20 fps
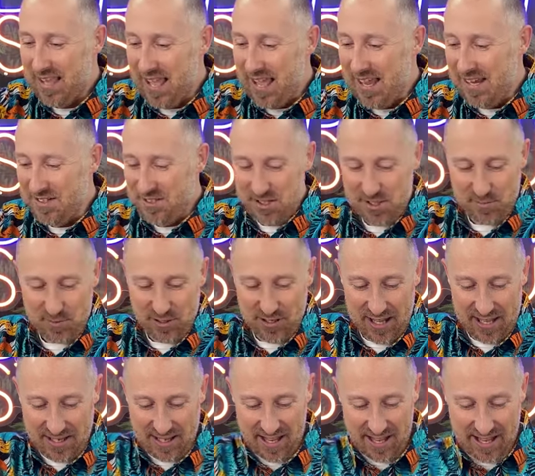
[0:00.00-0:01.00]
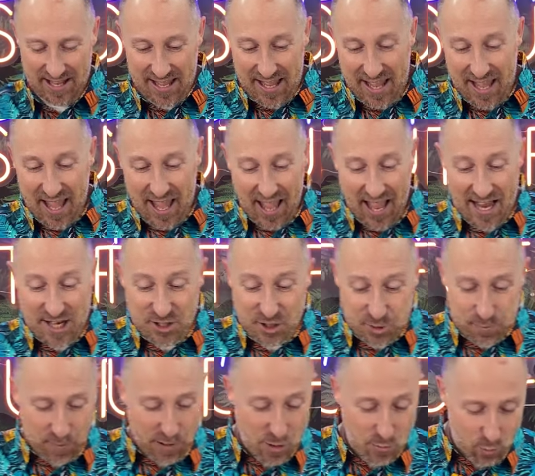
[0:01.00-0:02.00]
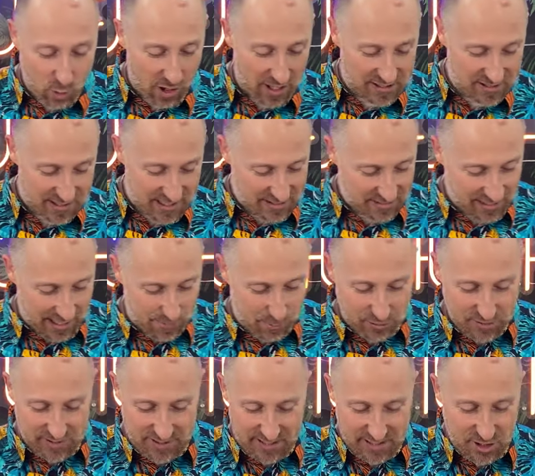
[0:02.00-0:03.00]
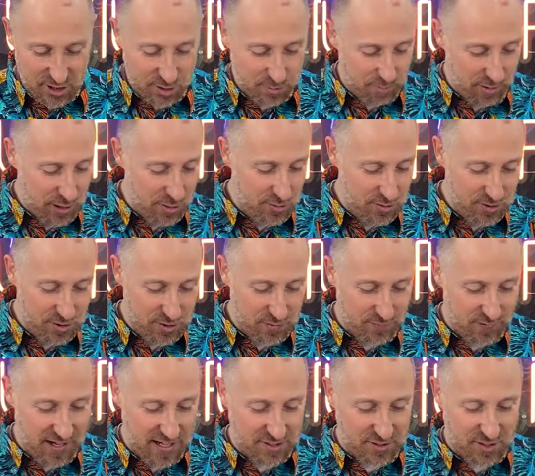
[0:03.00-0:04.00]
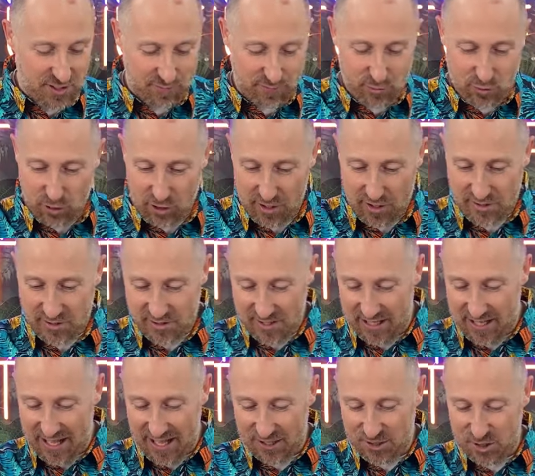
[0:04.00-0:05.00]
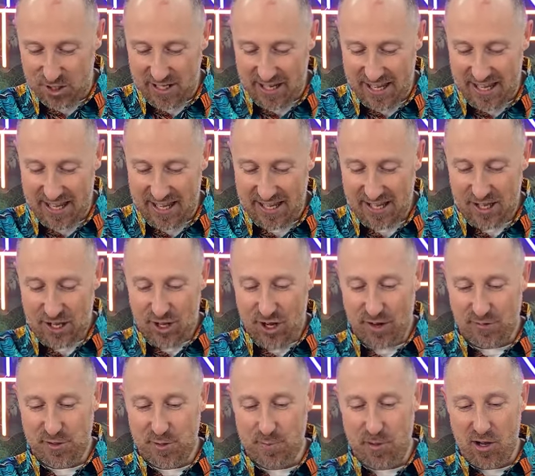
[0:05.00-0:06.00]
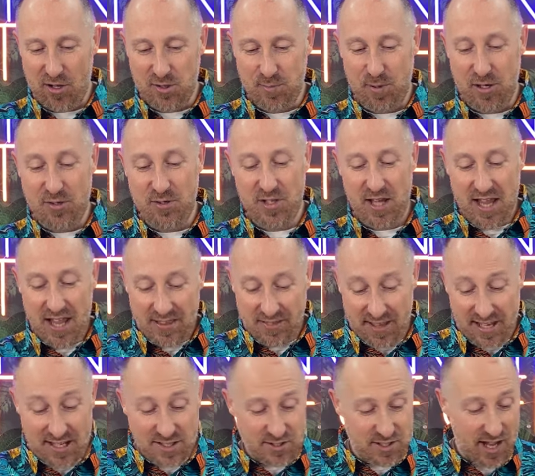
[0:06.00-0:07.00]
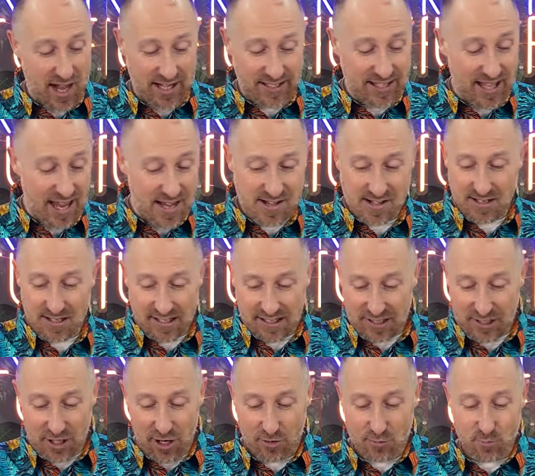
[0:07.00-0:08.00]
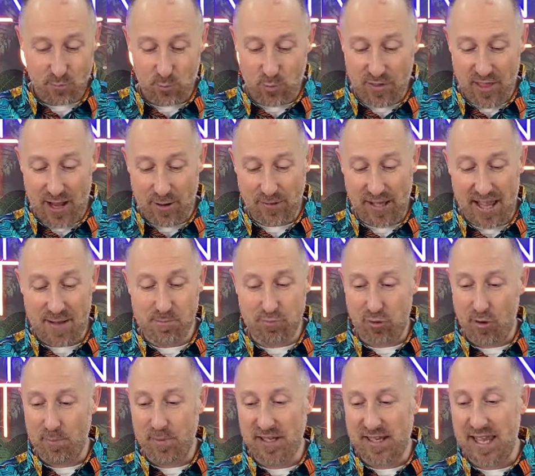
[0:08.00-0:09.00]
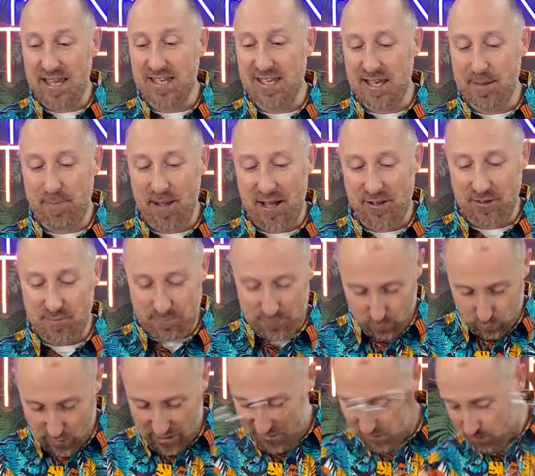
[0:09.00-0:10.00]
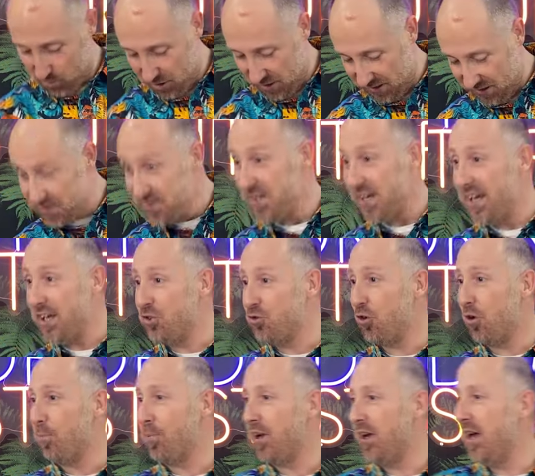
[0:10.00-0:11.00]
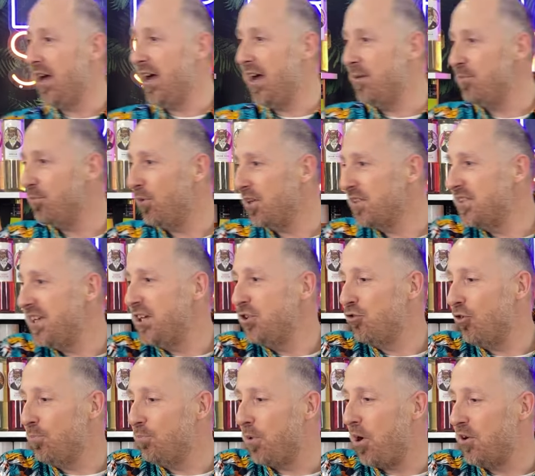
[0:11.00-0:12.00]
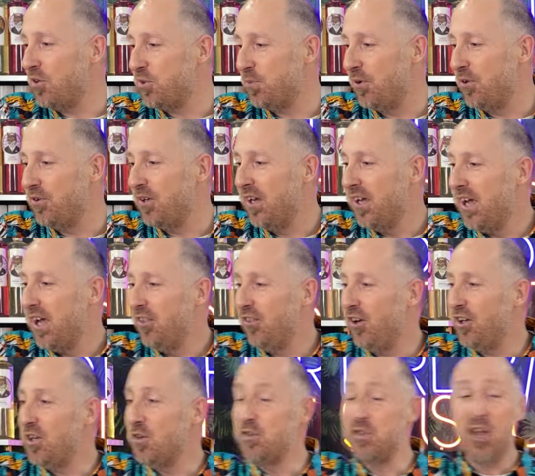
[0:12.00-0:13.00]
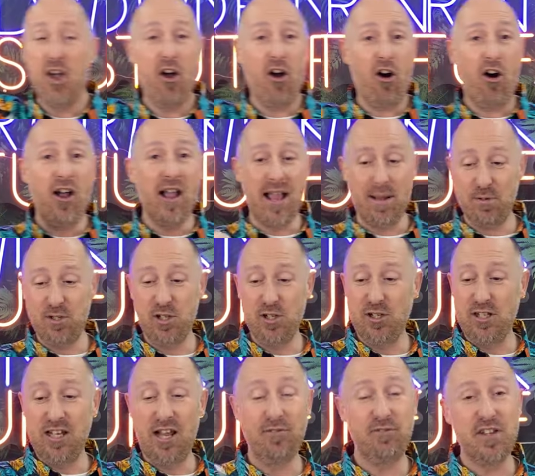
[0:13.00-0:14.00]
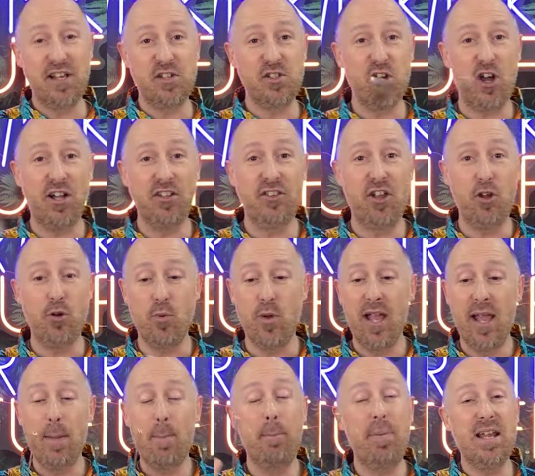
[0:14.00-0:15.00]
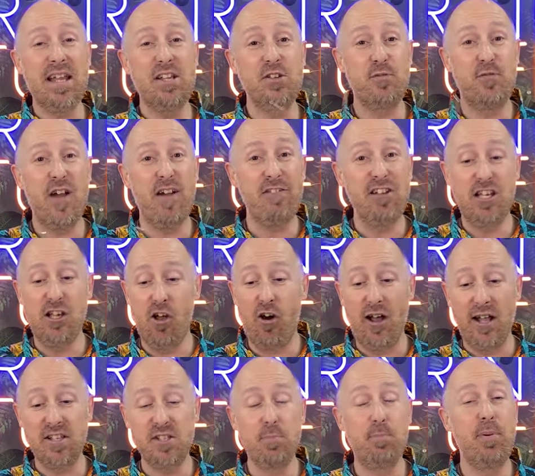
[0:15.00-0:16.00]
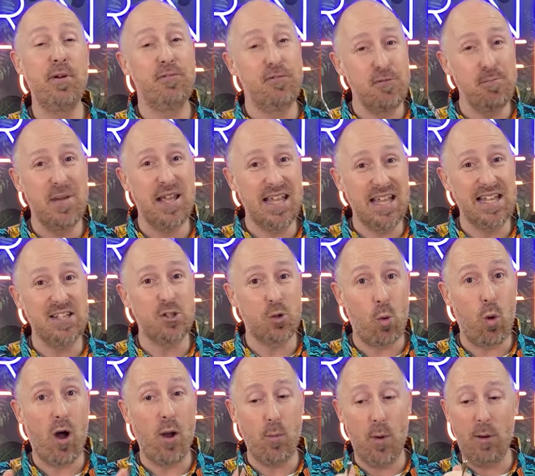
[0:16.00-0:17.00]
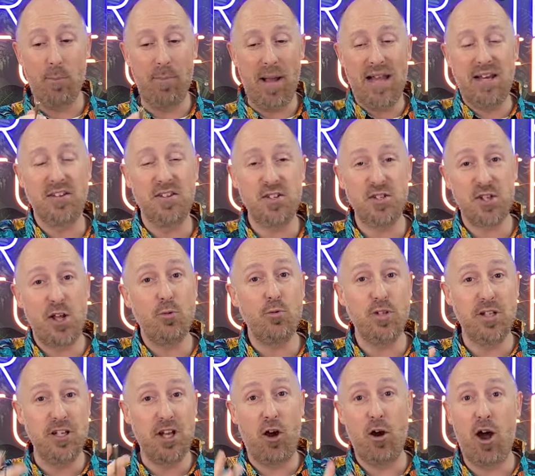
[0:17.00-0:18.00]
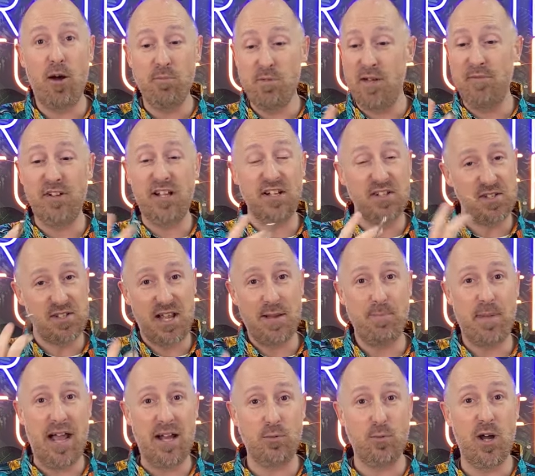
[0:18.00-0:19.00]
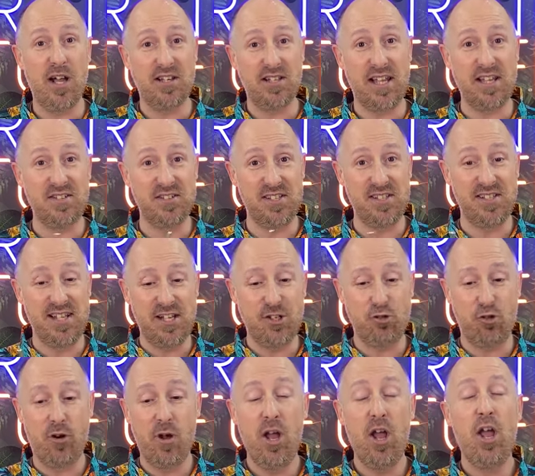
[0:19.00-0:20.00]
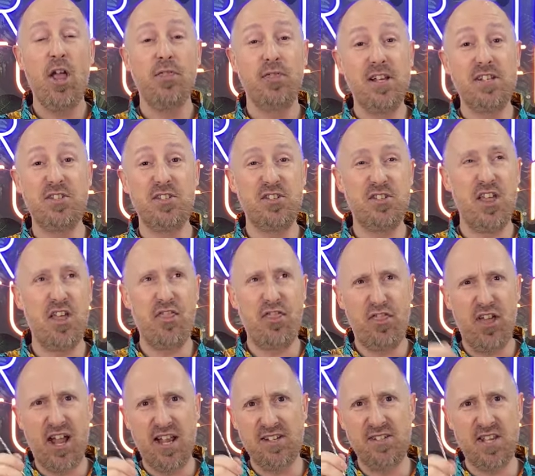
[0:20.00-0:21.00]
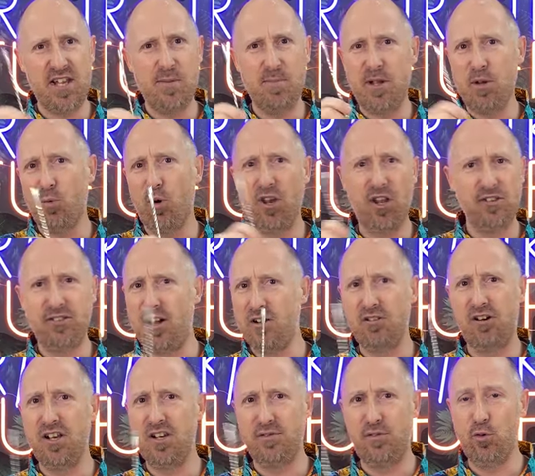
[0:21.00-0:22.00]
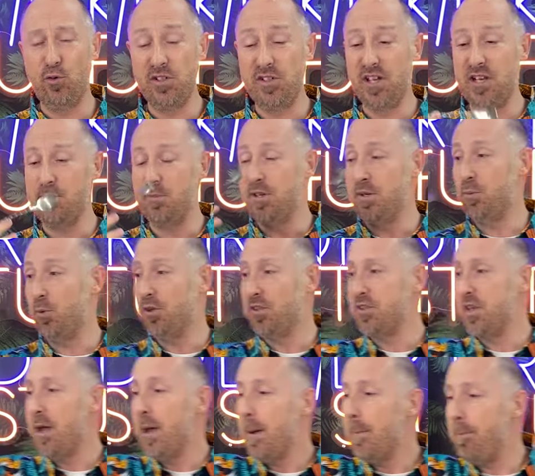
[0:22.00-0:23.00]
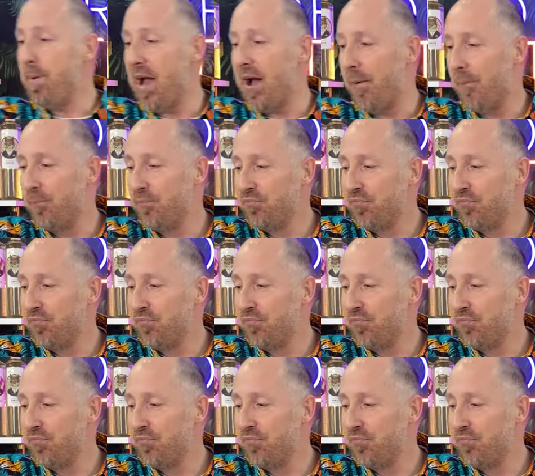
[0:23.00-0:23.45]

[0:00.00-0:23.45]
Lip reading: Let's just put that there. Spoon wise, let's come on to these spoons. First, I've got a selection here of spar spoons. These are, again, you know, without getting proper geeky about them, where's my teardrop? My teardrop bar spoon I use. I absolutely love this, I do. But it is very light, but for me, it's quite well balanced. So, you know, I'm never going to say a bad word against the teardrop. This is the 30 centimetre one. I don't like the 40 centimetre ones. But